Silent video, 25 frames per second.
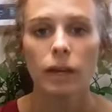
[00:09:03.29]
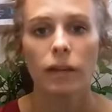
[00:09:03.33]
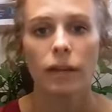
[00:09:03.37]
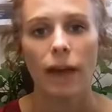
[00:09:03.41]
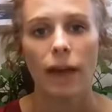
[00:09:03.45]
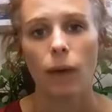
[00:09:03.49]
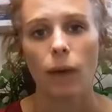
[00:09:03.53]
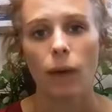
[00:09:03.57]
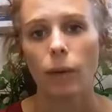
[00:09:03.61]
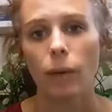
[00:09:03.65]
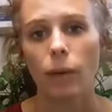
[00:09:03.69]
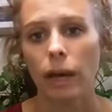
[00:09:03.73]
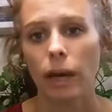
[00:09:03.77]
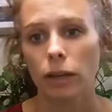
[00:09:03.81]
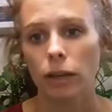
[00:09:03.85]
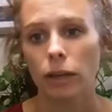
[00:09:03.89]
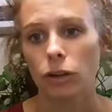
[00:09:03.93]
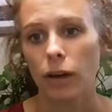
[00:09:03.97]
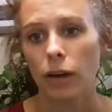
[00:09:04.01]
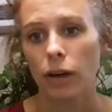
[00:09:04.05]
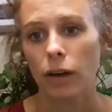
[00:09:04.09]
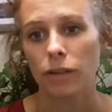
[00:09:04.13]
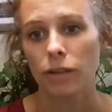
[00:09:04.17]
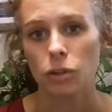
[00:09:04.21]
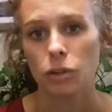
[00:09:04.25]
That way you
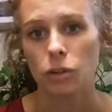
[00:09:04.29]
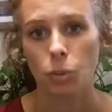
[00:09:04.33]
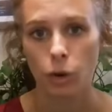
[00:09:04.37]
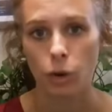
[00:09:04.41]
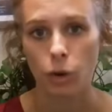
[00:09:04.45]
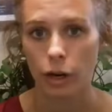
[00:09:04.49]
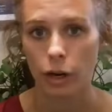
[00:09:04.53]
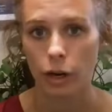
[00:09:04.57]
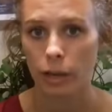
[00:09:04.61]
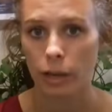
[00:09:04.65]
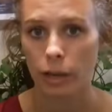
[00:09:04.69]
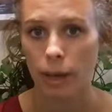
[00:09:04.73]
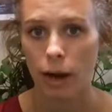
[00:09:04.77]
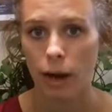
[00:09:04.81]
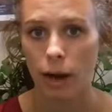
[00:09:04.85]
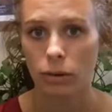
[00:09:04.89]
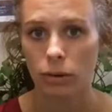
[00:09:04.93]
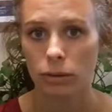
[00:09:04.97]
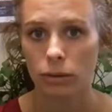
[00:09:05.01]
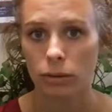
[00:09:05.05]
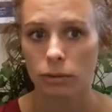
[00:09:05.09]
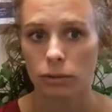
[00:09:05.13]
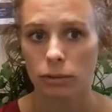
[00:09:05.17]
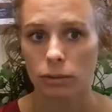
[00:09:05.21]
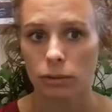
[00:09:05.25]
don't have to worry
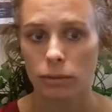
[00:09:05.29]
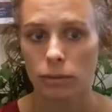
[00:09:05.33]
about